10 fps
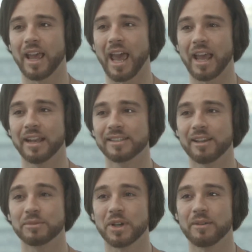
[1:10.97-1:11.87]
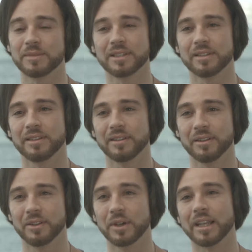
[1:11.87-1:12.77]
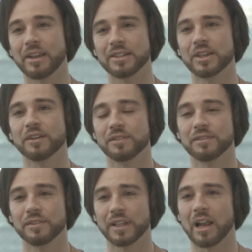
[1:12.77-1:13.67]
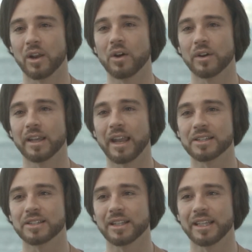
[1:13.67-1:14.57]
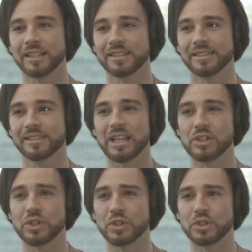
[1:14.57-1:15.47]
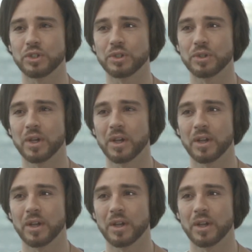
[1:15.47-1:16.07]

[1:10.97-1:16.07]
And sometimes looking at yourself for that long can actually teach you to